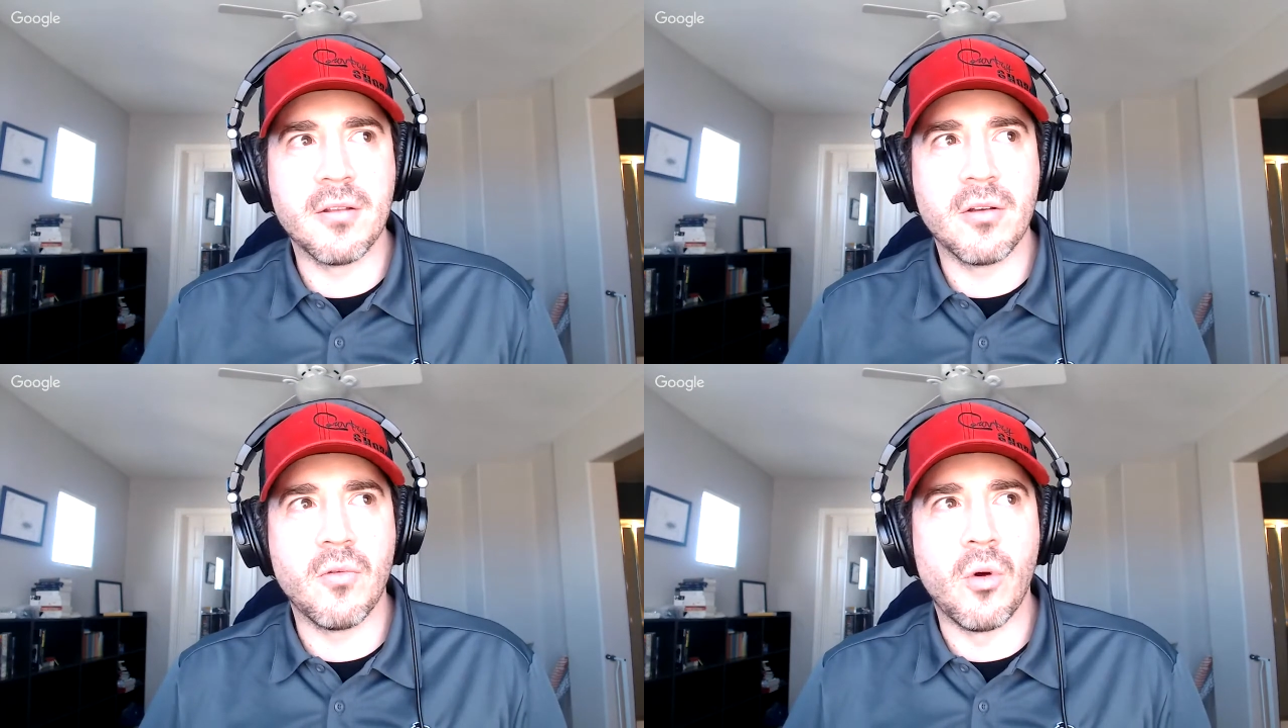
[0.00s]

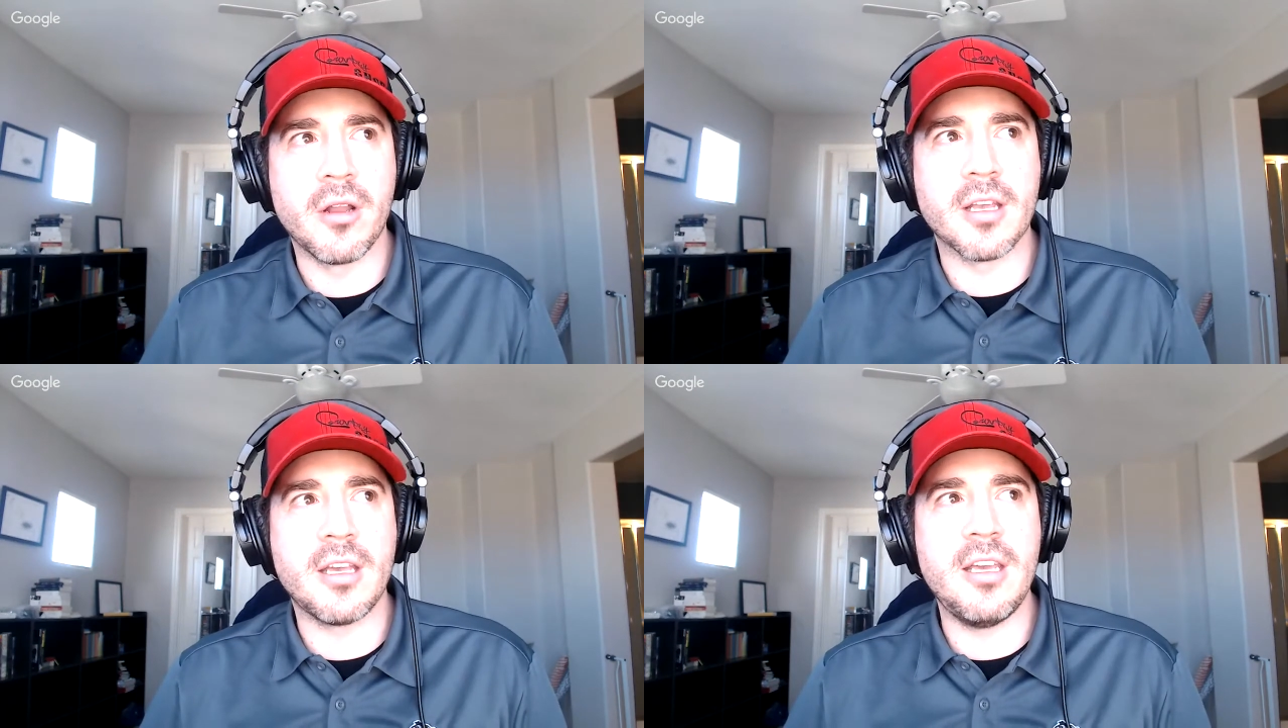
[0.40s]
one of
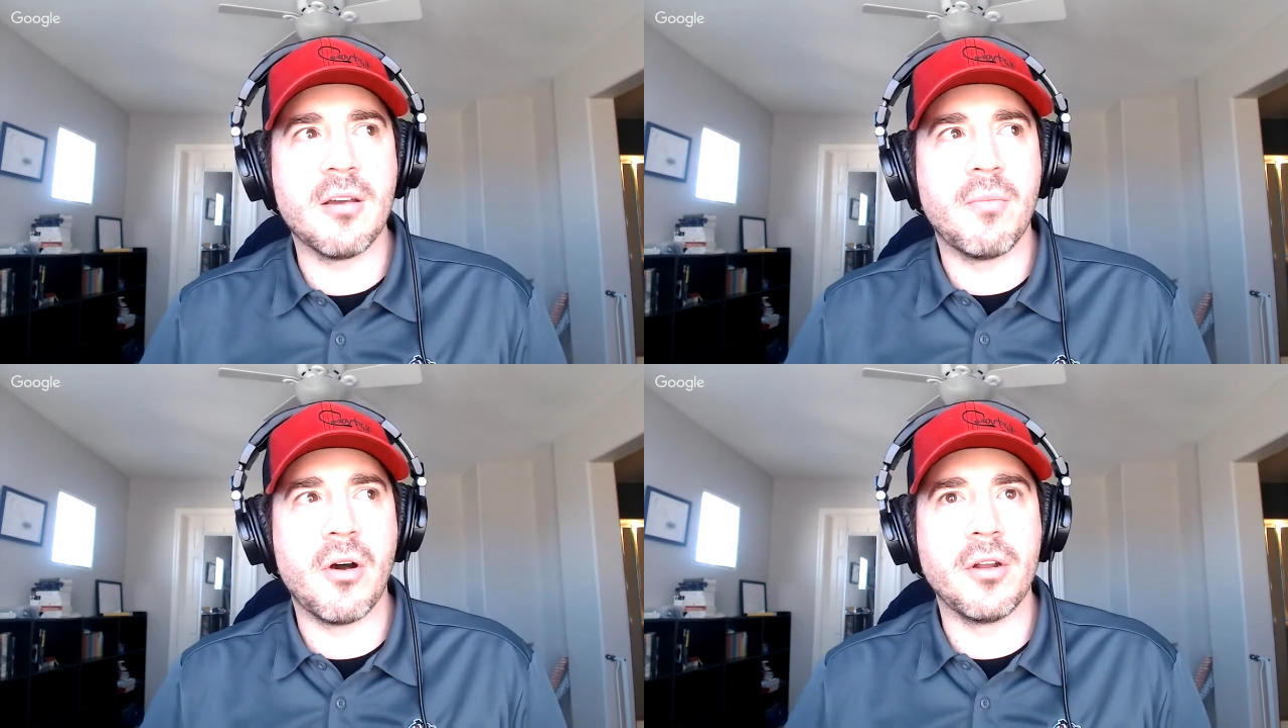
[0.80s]
the key
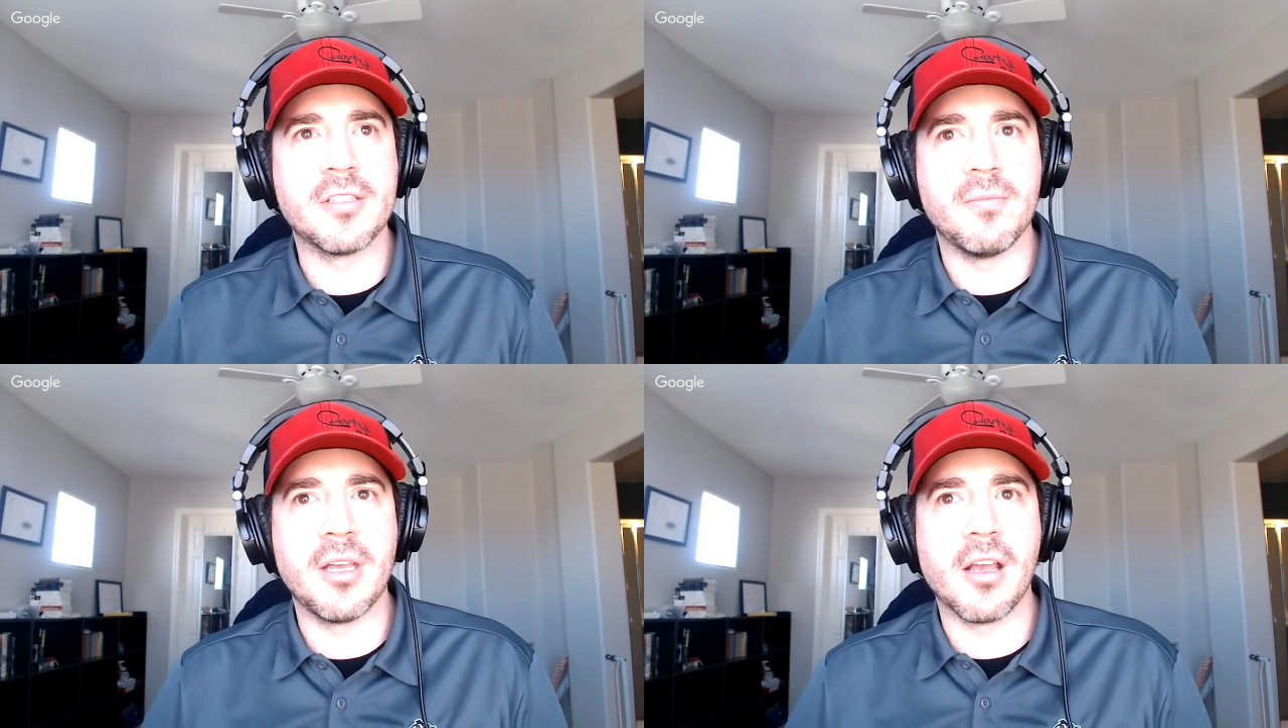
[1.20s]
components
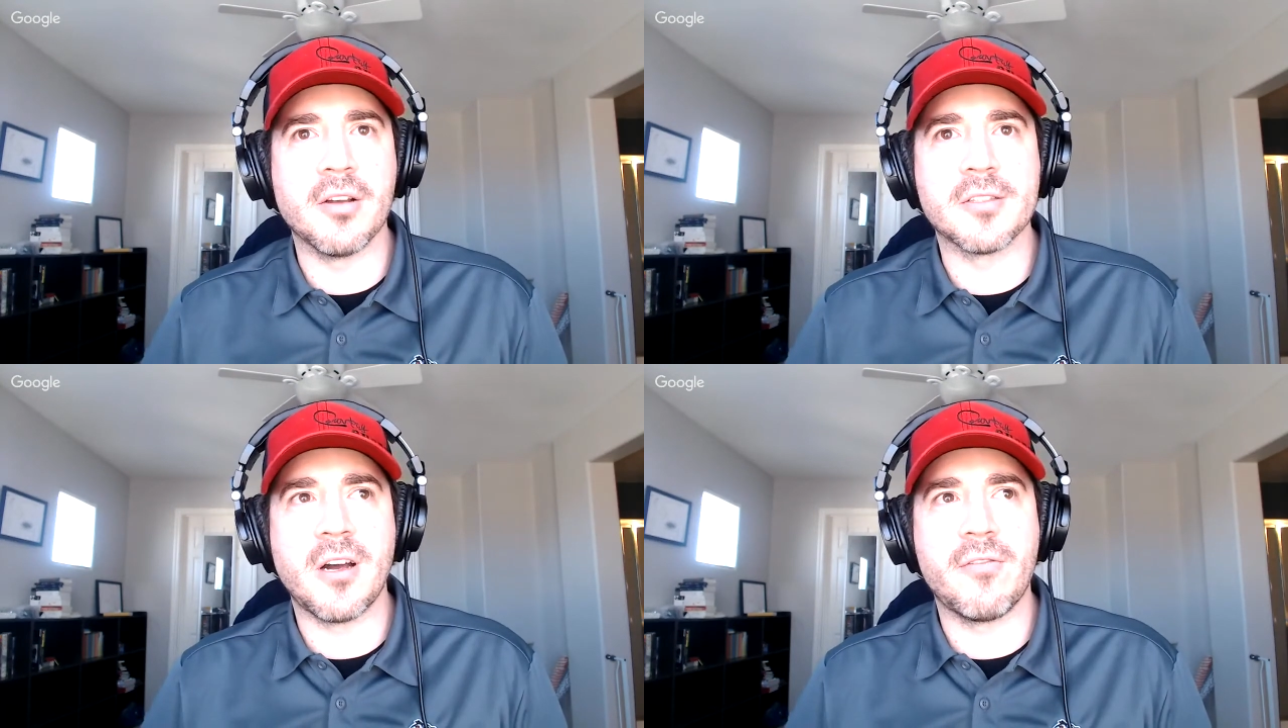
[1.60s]
of being a good
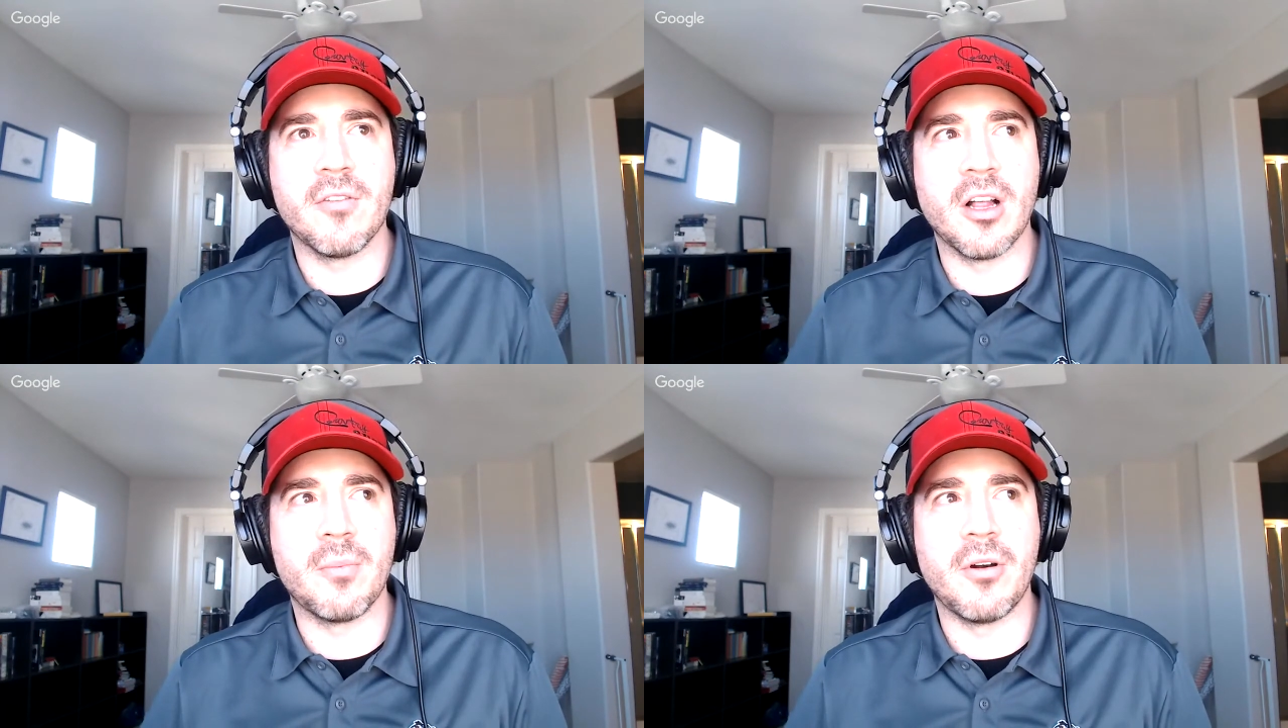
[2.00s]
software
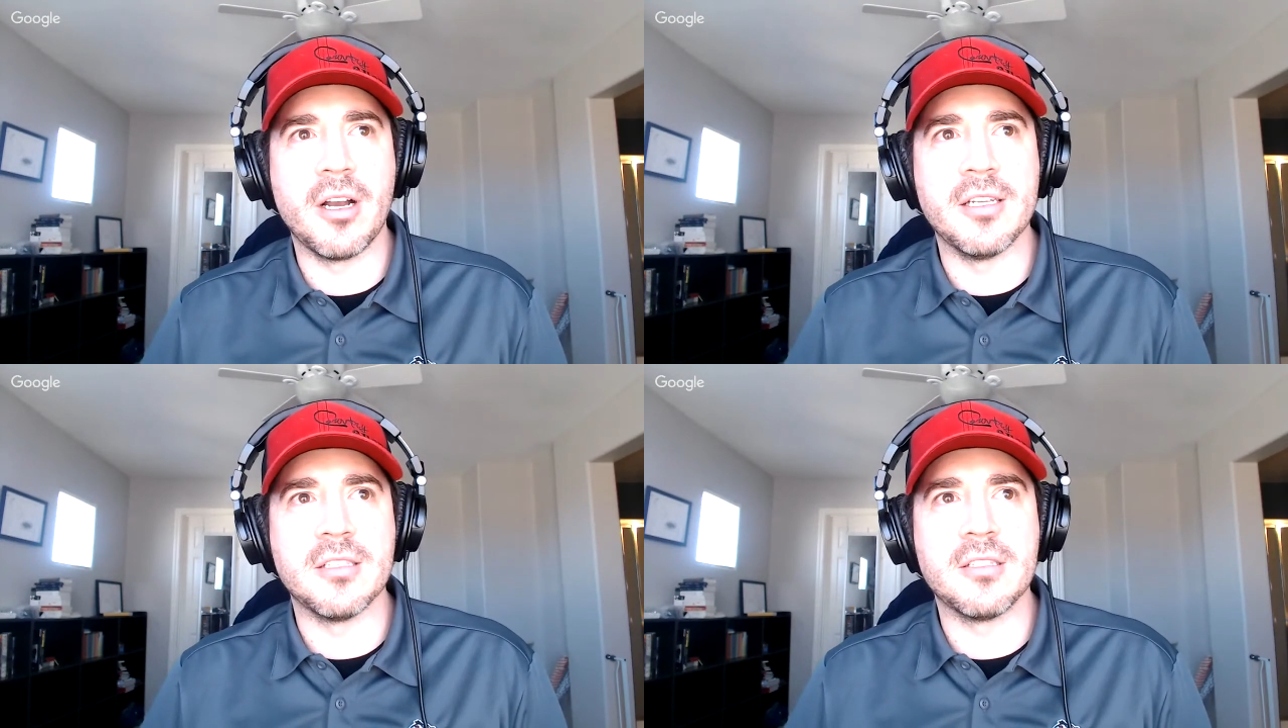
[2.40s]
developer
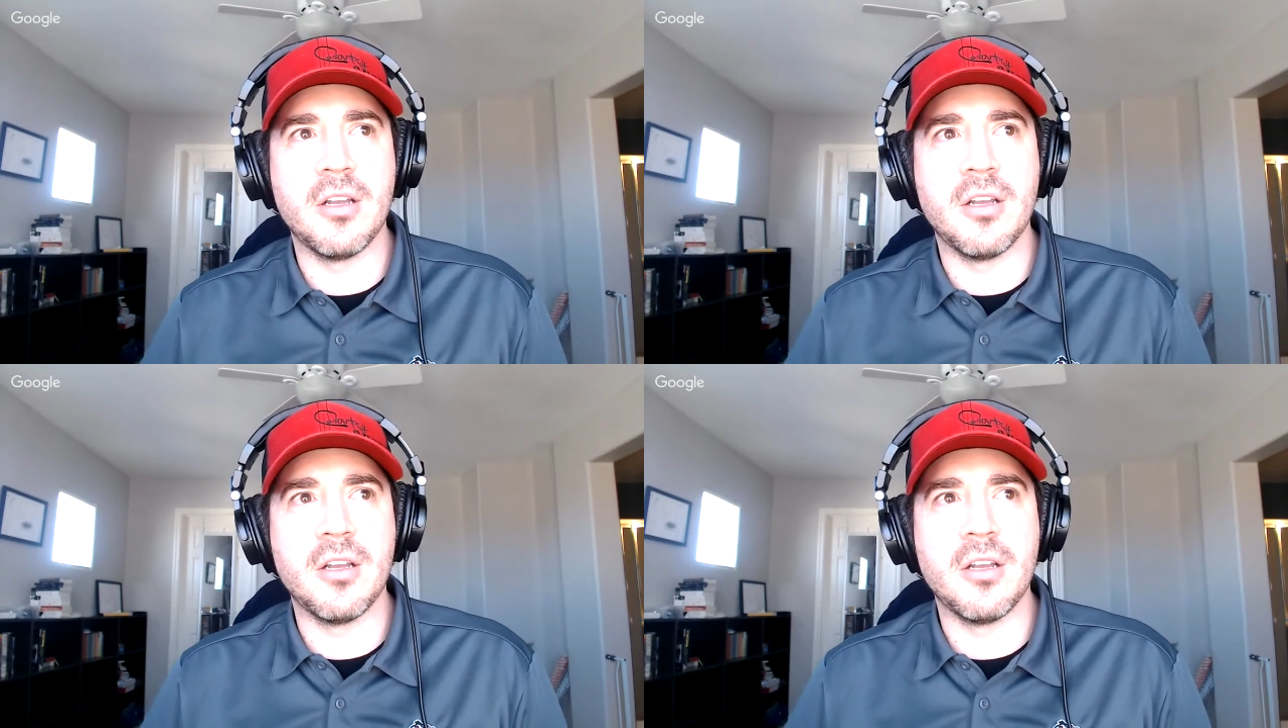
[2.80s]
is